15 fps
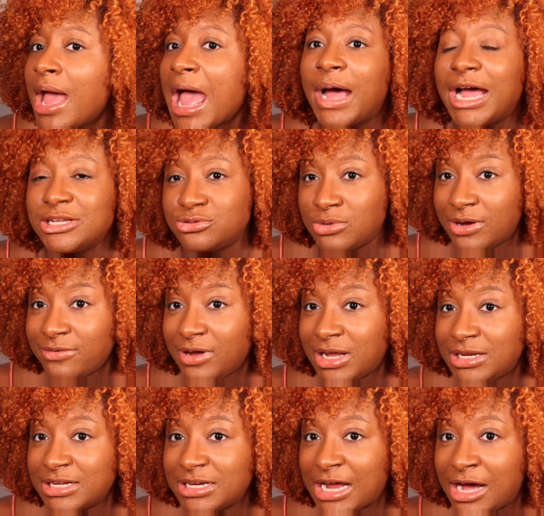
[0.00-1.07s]
I do have
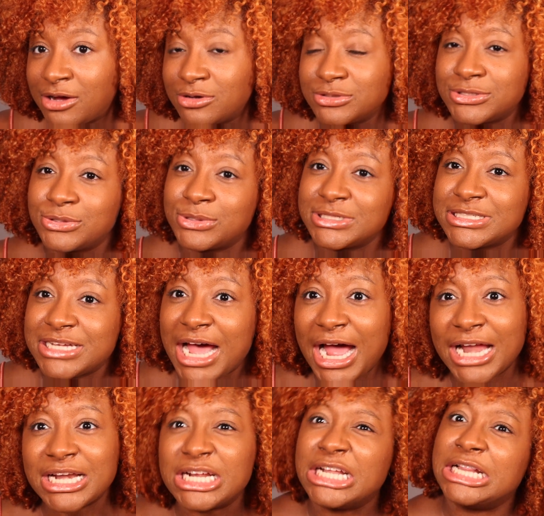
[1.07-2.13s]
color now, so it's
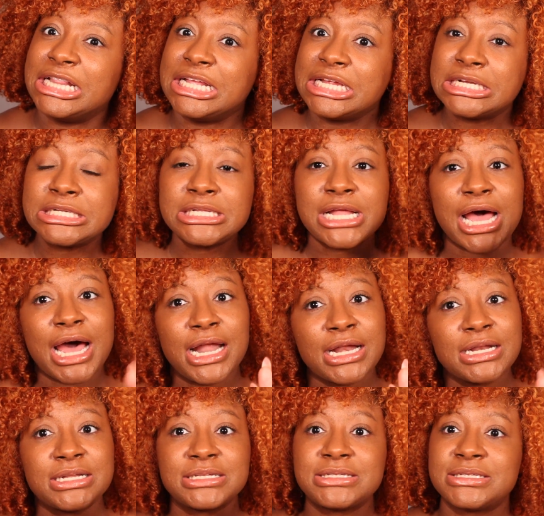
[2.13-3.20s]
kind of a little
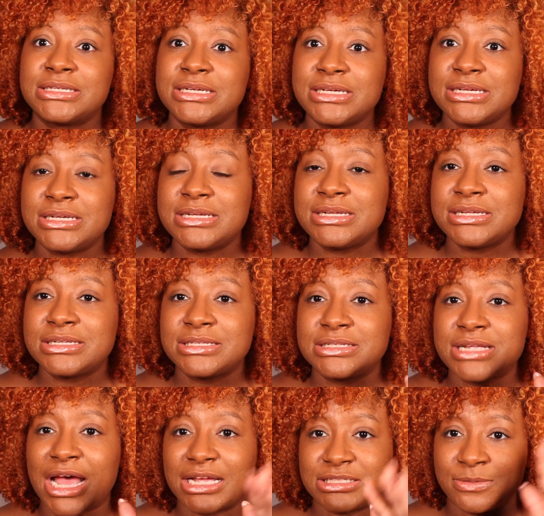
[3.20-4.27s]
harder to see
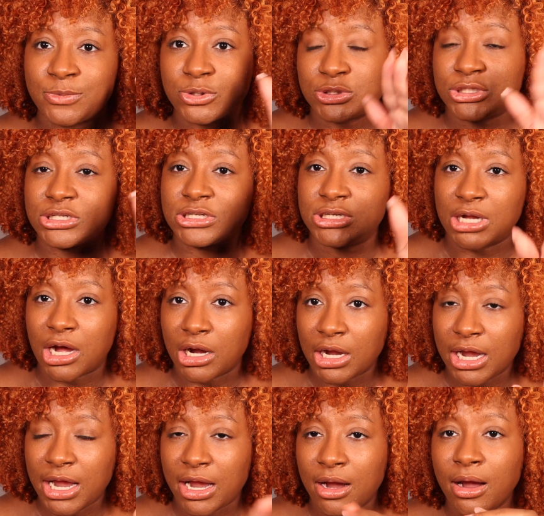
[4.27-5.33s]
as opposed to the darker
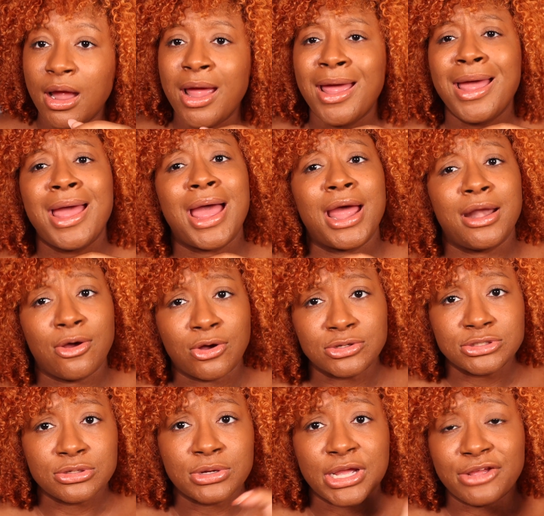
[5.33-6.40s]
hair. And
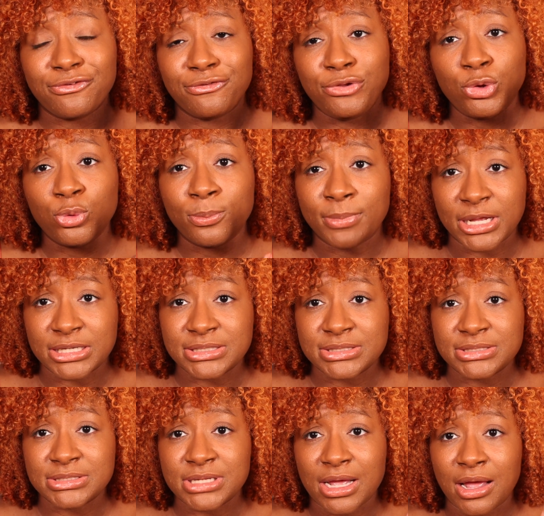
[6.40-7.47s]
also, if you missed
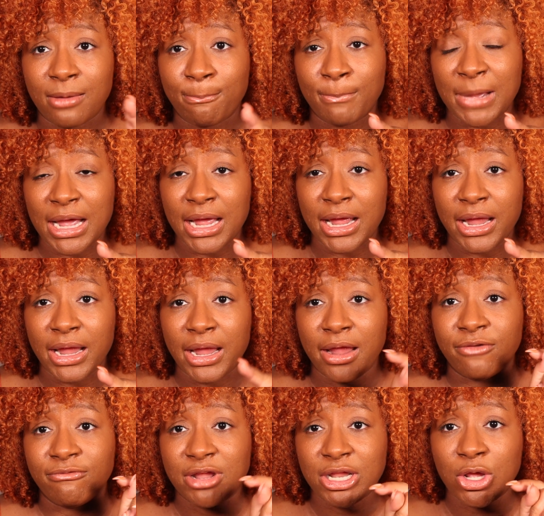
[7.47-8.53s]
my
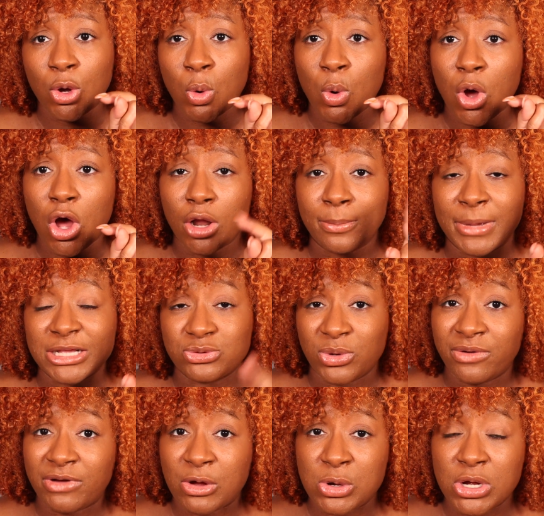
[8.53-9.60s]
video on my
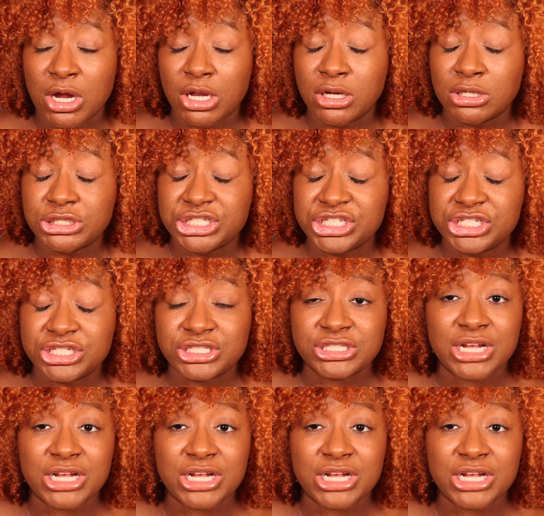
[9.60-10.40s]
12-hour color change,